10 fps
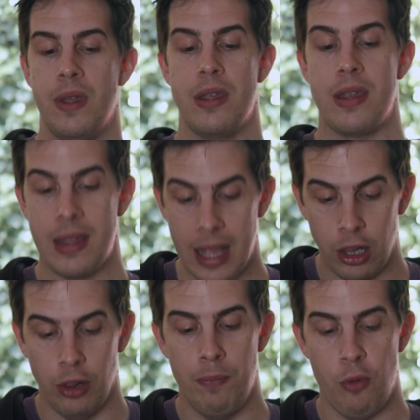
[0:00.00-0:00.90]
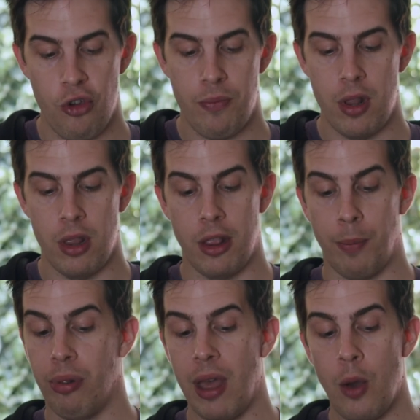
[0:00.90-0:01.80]
still movement that the
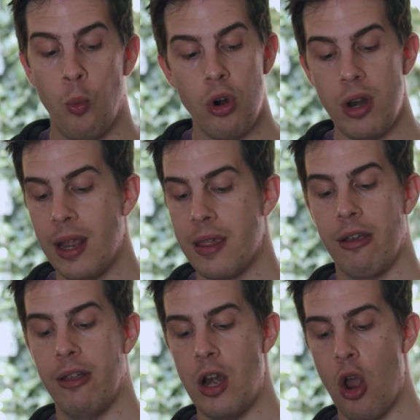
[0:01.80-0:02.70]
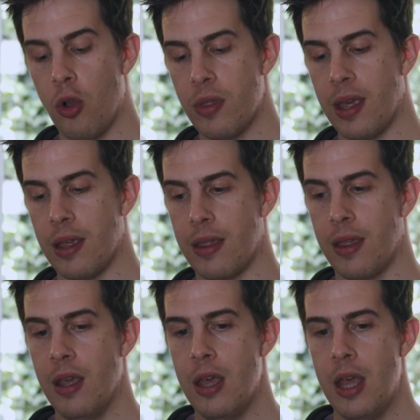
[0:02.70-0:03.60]
player wouldn't necessarily notice,